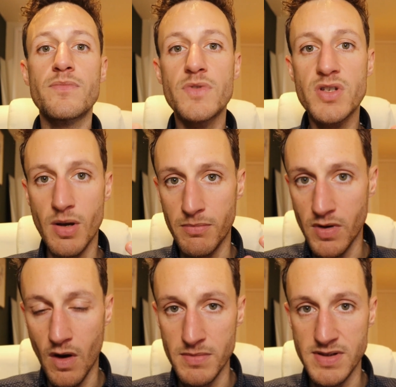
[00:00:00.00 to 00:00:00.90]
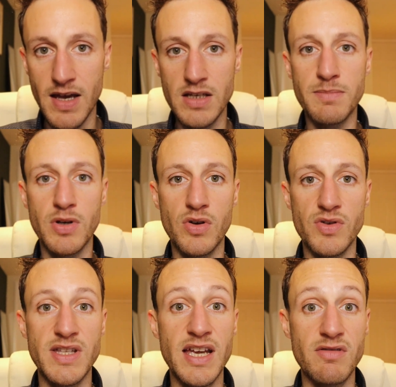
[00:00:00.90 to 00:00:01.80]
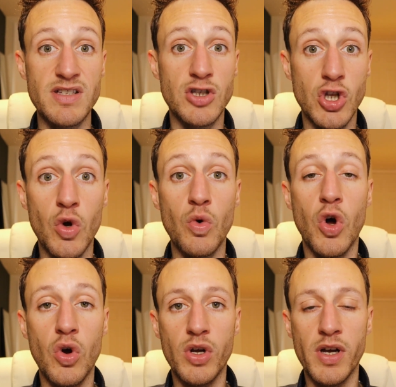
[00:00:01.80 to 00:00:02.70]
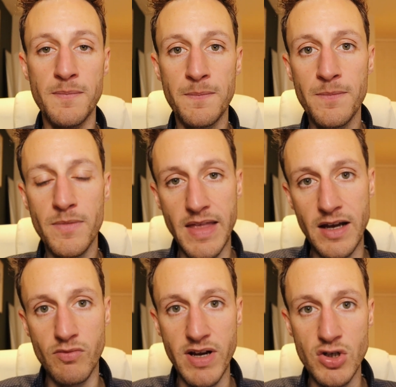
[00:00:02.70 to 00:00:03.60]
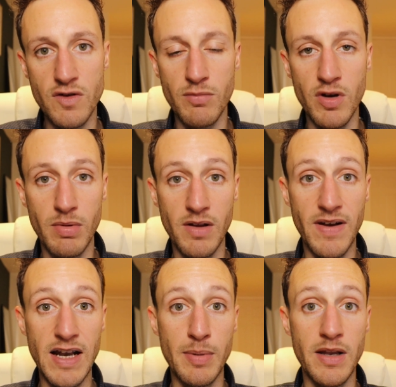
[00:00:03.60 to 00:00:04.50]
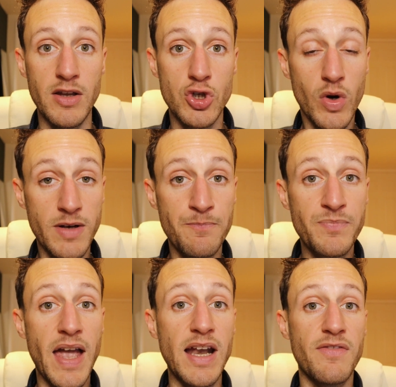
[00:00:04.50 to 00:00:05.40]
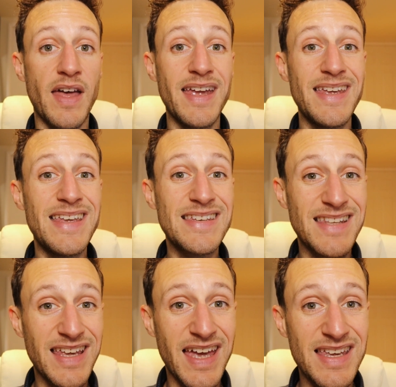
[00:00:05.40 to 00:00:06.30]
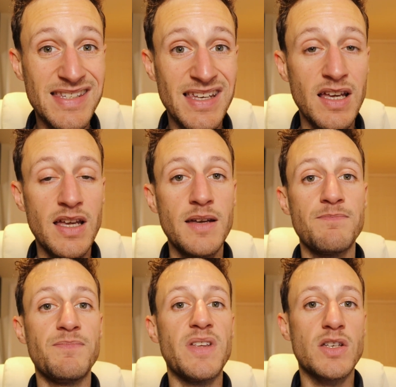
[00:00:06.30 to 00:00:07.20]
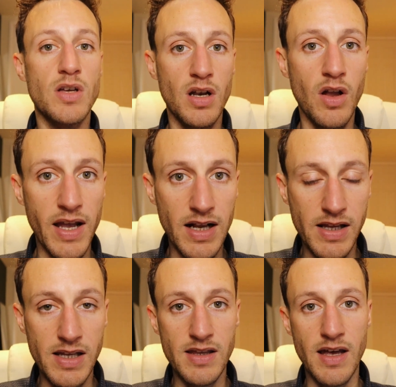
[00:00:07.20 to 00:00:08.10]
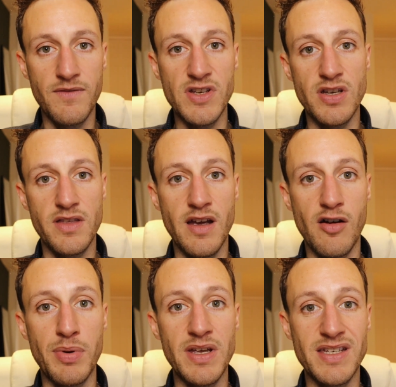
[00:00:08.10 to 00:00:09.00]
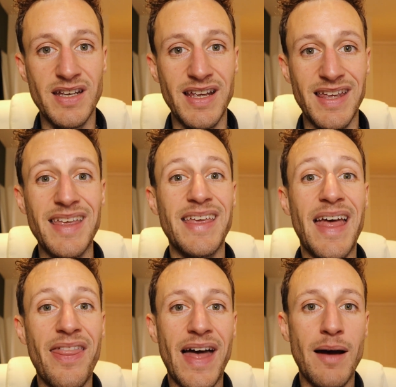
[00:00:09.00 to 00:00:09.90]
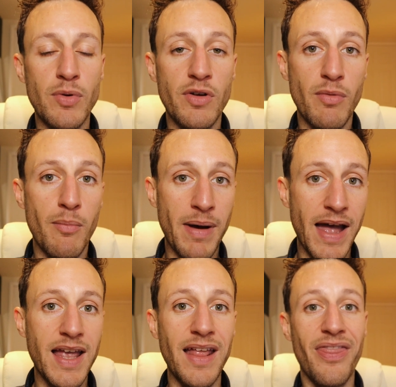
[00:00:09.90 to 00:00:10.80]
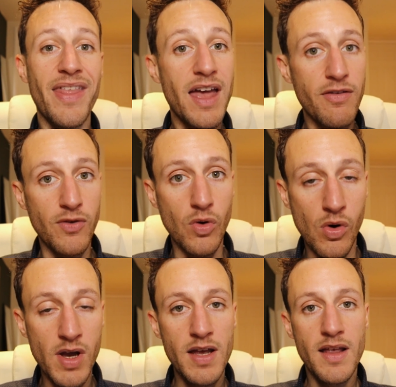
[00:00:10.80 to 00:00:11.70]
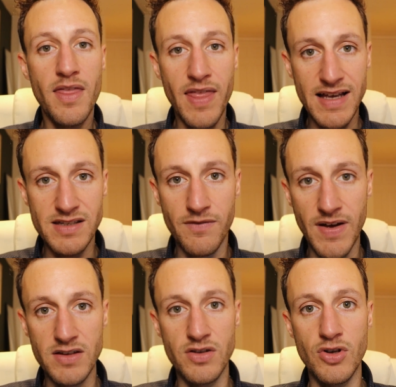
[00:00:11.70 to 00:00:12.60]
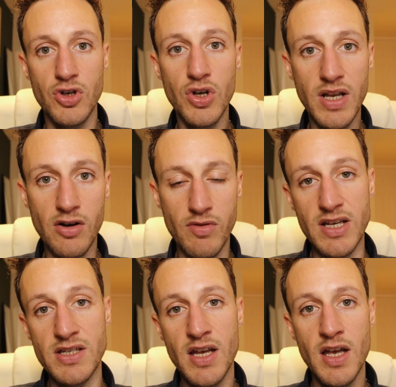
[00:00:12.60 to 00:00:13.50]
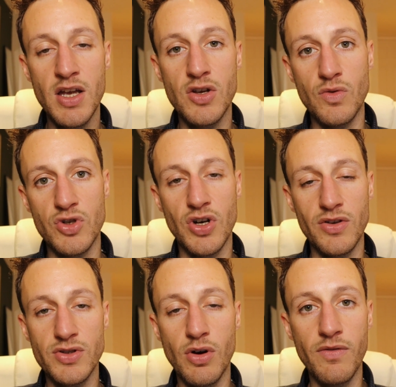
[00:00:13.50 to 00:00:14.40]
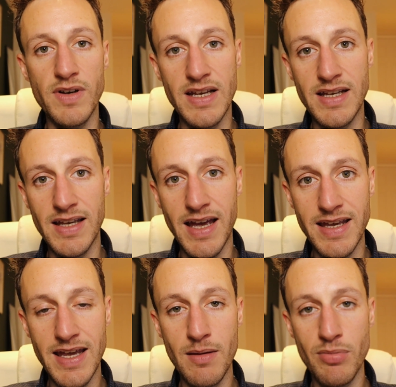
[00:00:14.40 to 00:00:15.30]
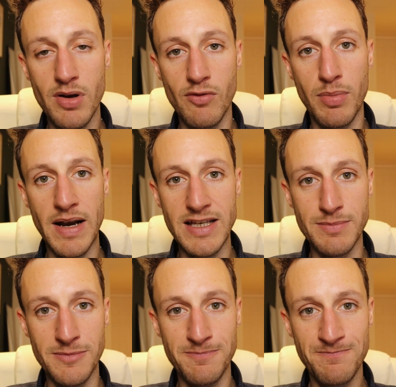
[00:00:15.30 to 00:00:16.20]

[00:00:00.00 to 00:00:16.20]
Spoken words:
Sometimes that's because there is no longer that range of movement available in the joint. And if that is the case, it's unlikely that physiotherapy is going to get that movement back, and therefore that's a factor that could increase your chance of needing a hip replacement.